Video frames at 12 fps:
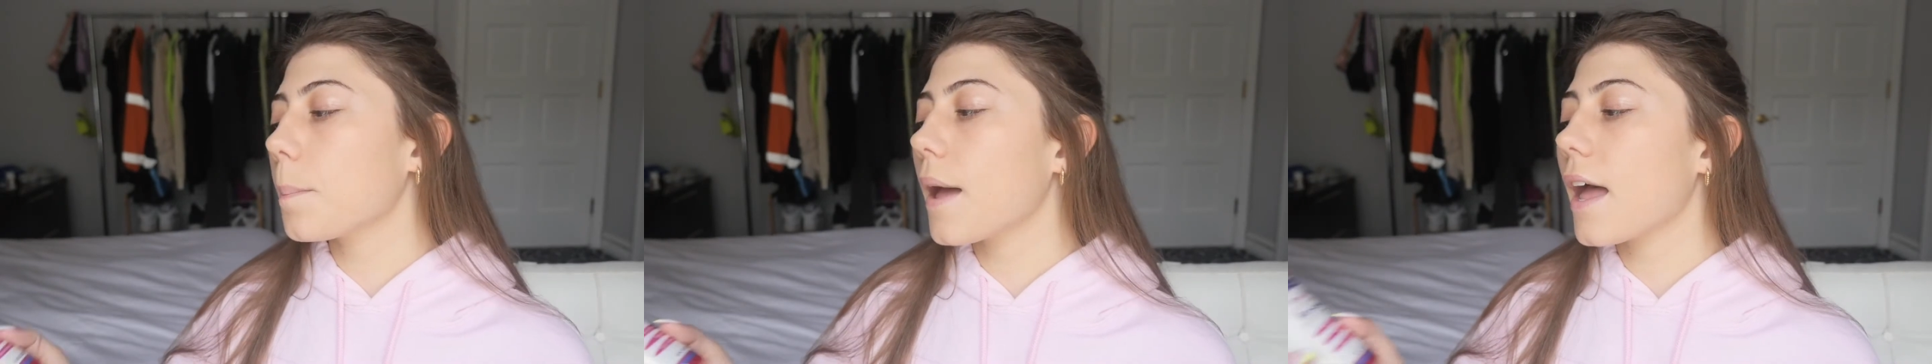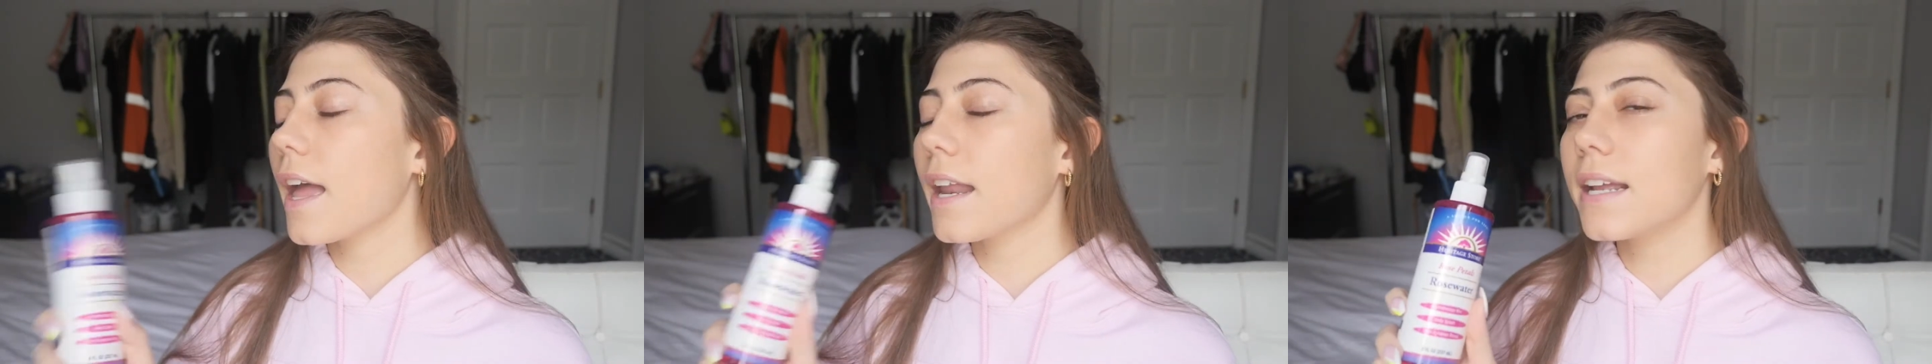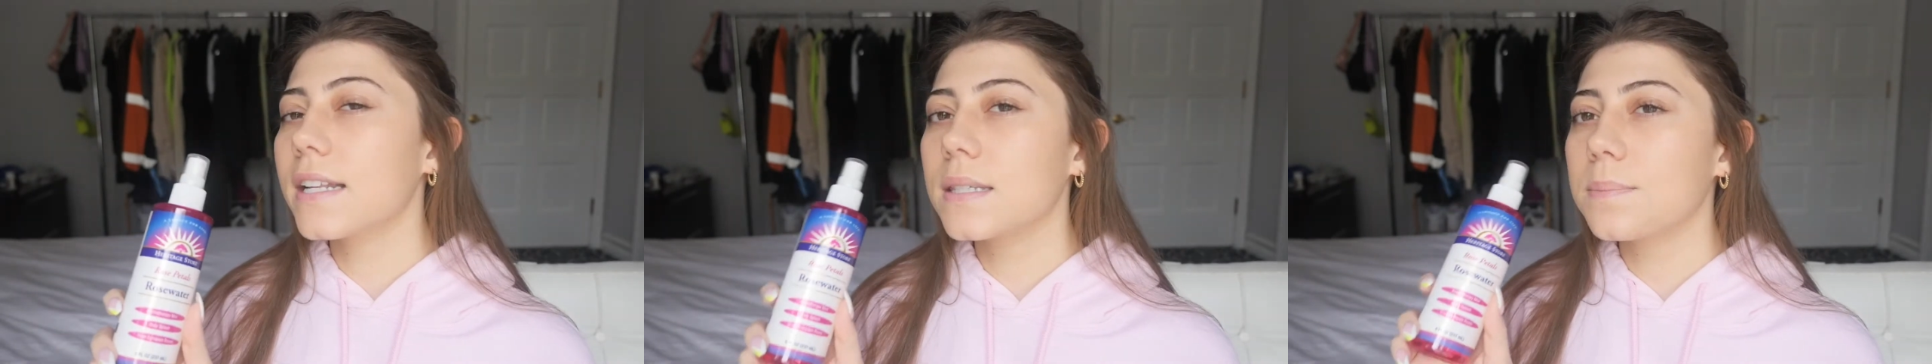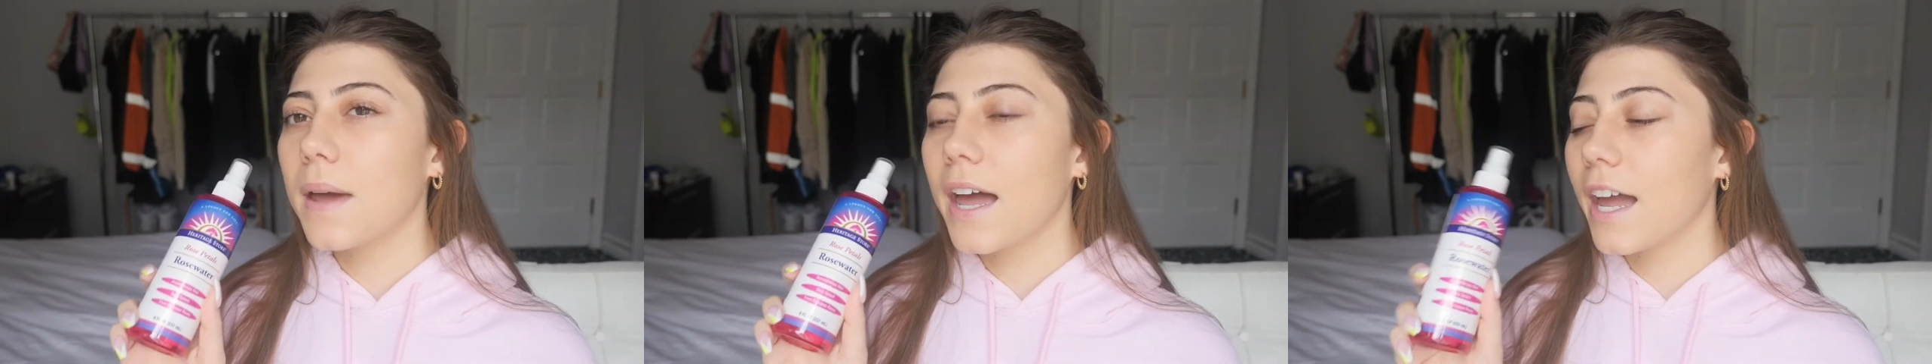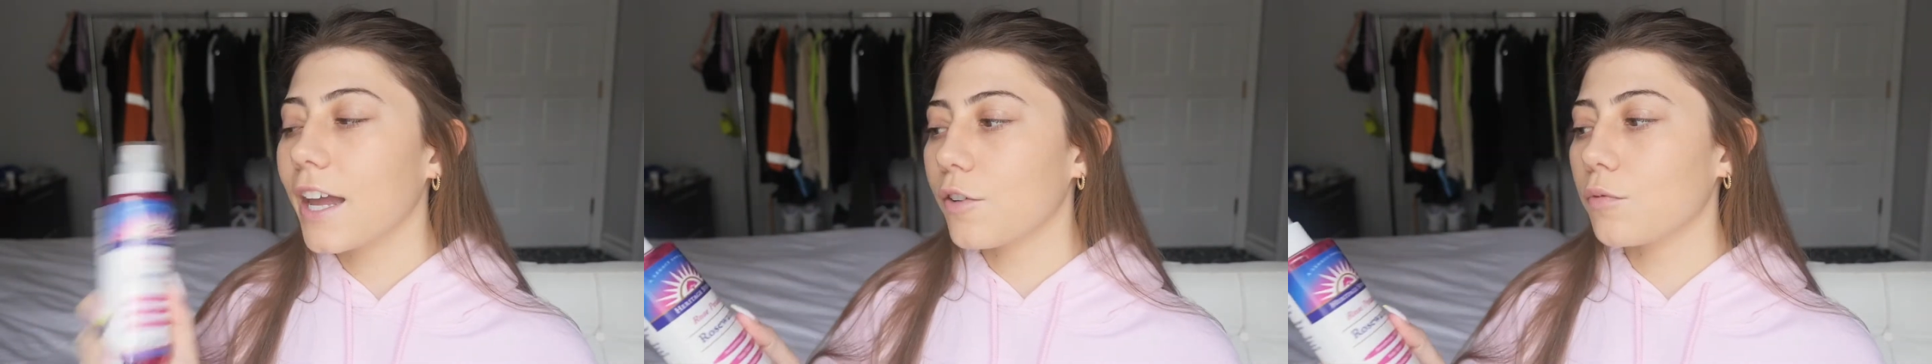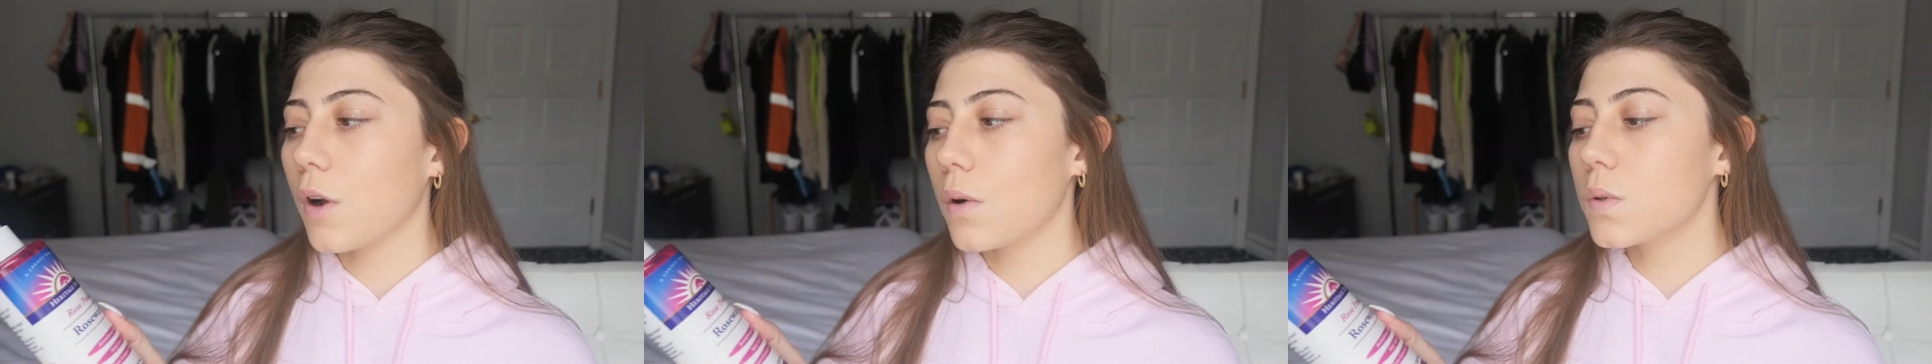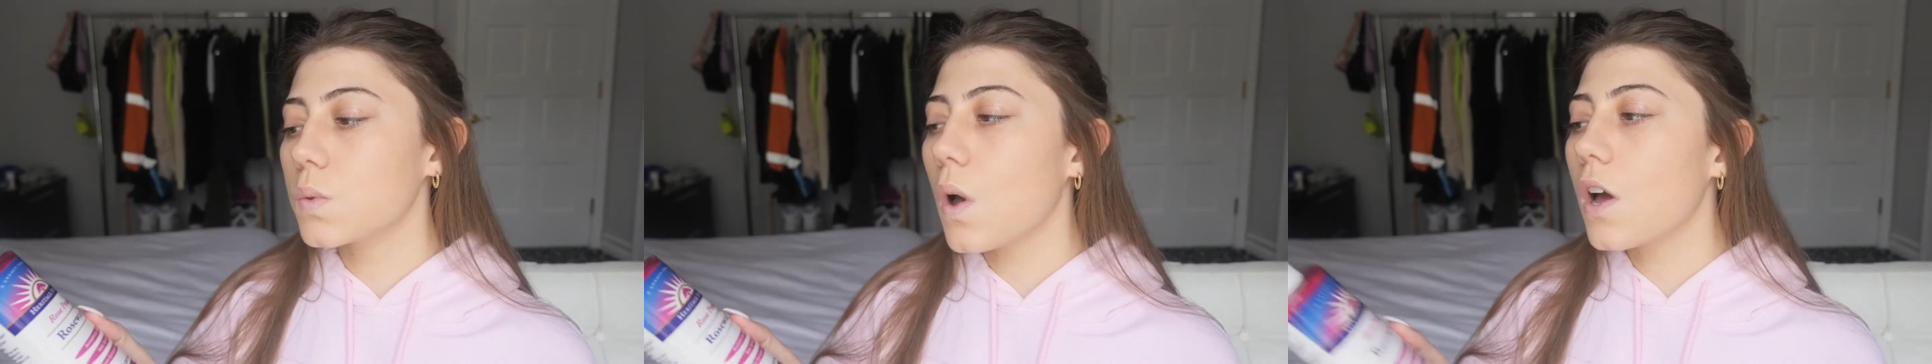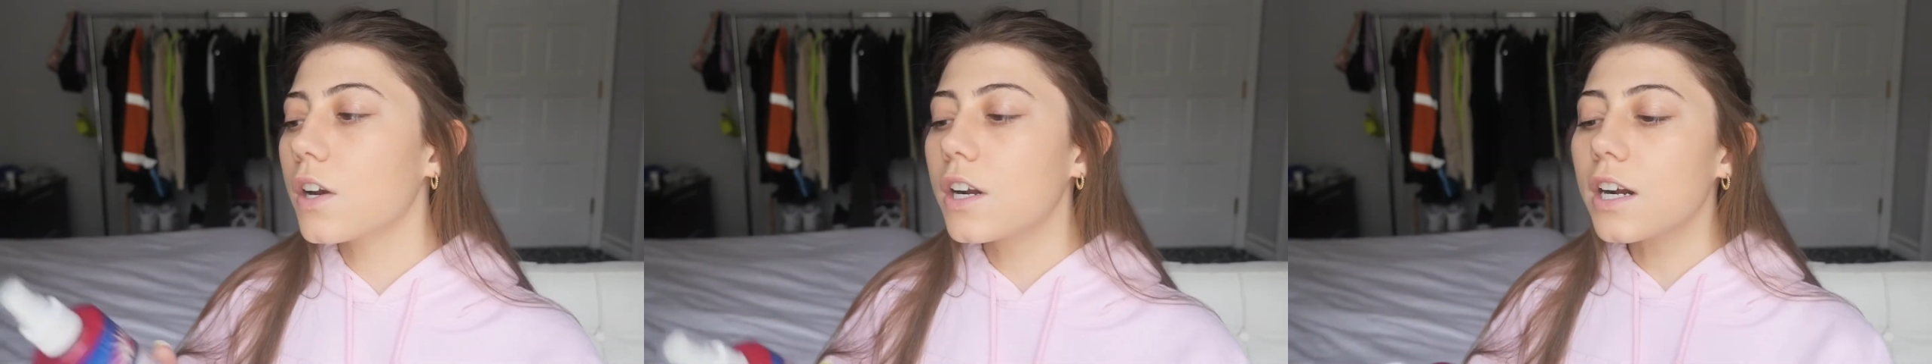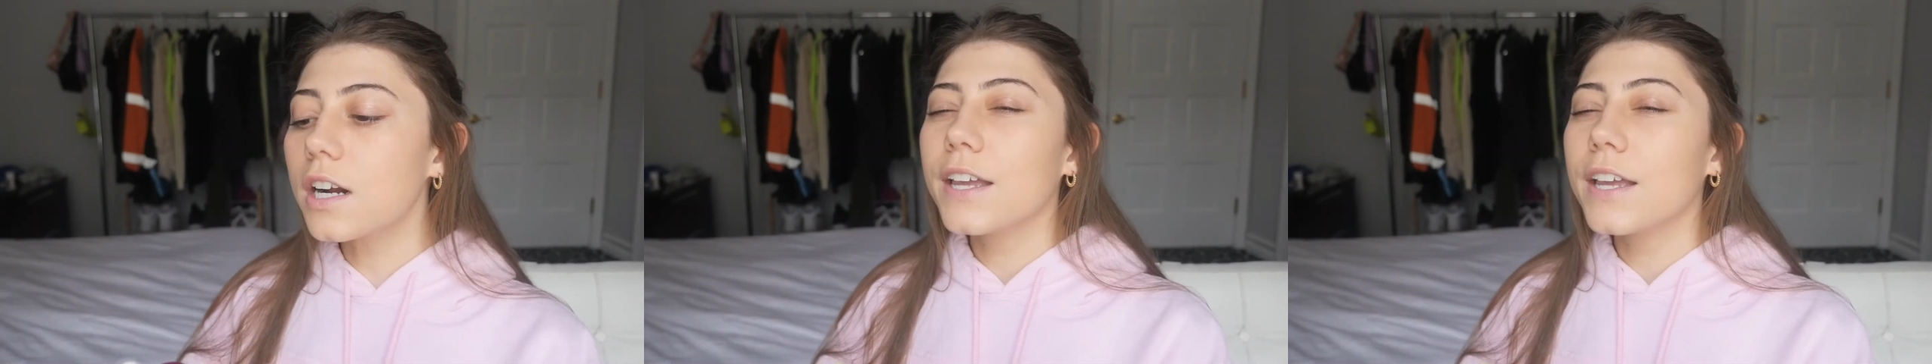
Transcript: but it's my rose water.